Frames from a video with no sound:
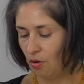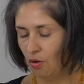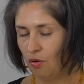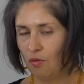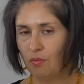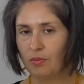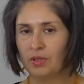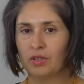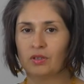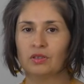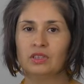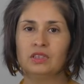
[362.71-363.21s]

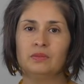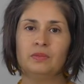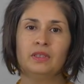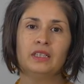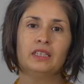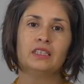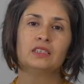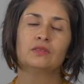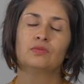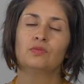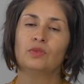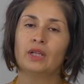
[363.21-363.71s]
oatmeal is
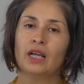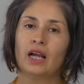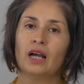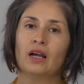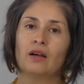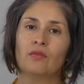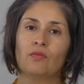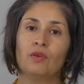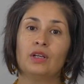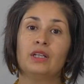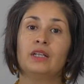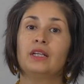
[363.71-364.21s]
because
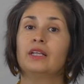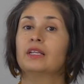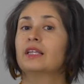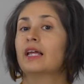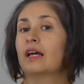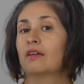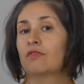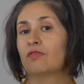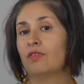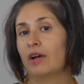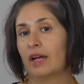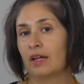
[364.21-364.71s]
we need
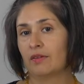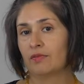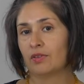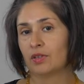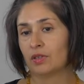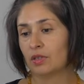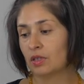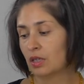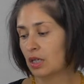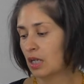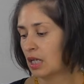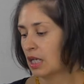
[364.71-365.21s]
that
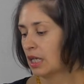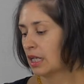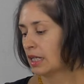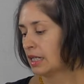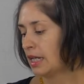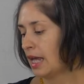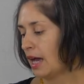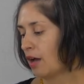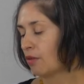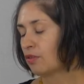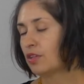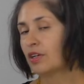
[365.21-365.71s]
fiber.
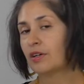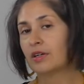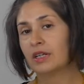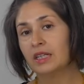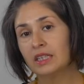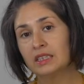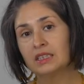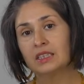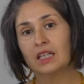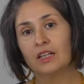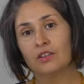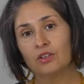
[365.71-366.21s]
Now, there
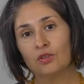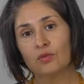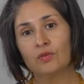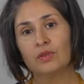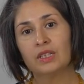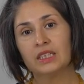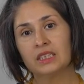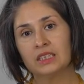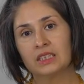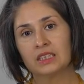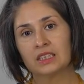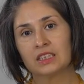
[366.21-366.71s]
is other
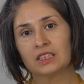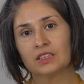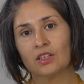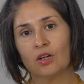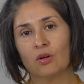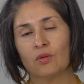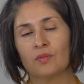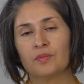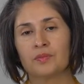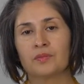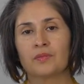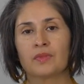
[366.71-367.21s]
reasons
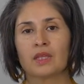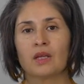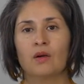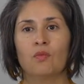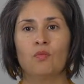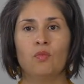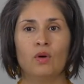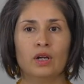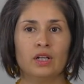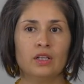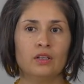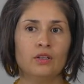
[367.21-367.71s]
though.
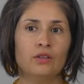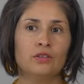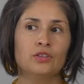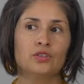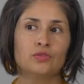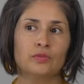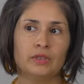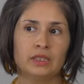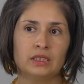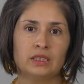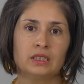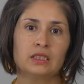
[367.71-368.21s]
One of those
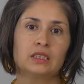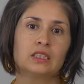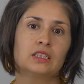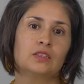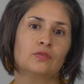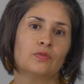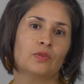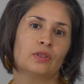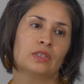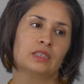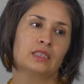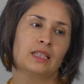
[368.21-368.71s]
reasons is,
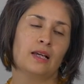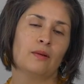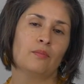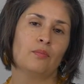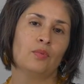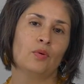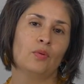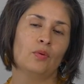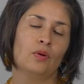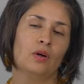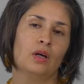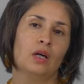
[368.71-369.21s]
for
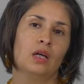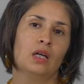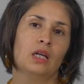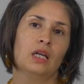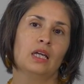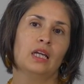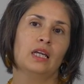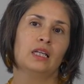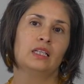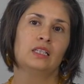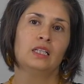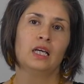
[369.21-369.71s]
example,
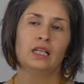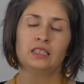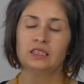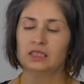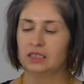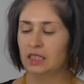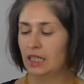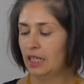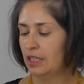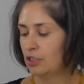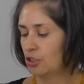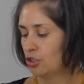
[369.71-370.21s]
it does
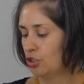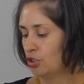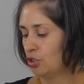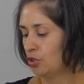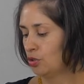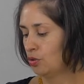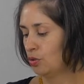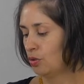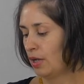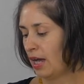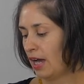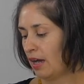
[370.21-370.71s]
tend
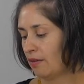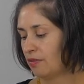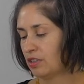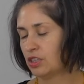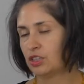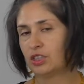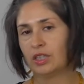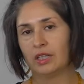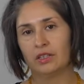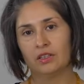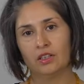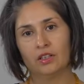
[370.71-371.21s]
to have a
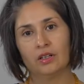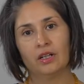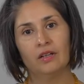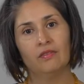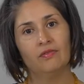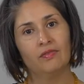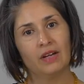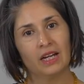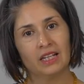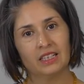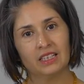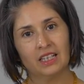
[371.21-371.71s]
gentler
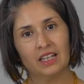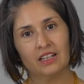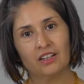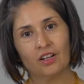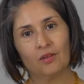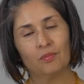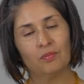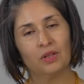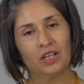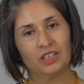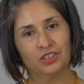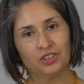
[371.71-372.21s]
effect in our
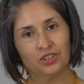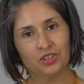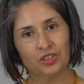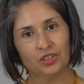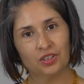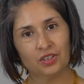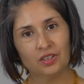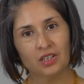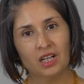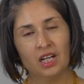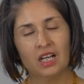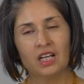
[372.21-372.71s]
blood
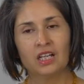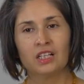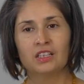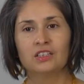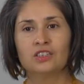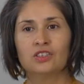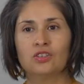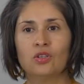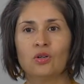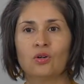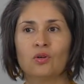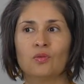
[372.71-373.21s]
sugar.
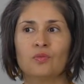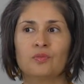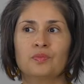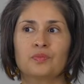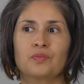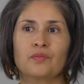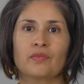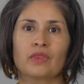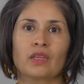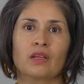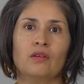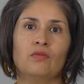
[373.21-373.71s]
So,
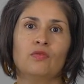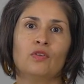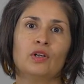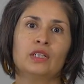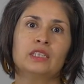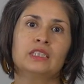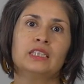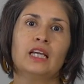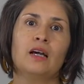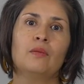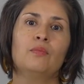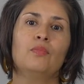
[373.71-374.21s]
for
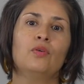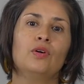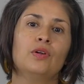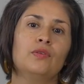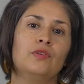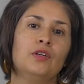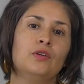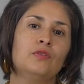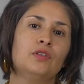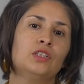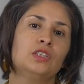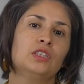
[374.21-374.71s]
example, if
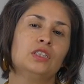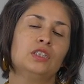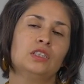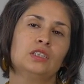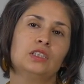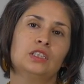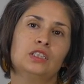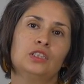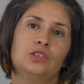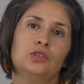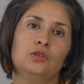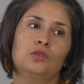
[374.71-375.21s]
you were to
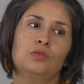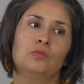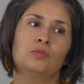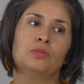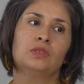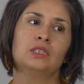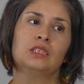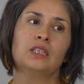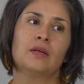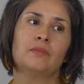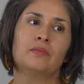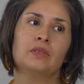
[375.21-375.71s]
consume
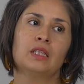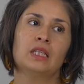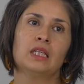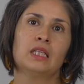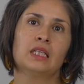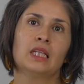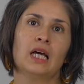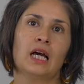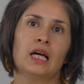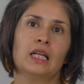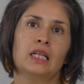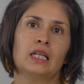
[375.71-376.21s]
something
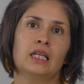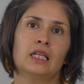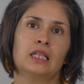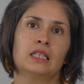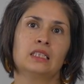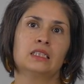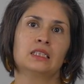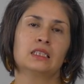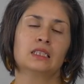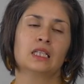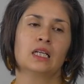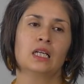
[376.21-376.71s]
that
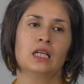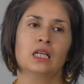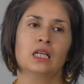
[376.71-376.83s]
is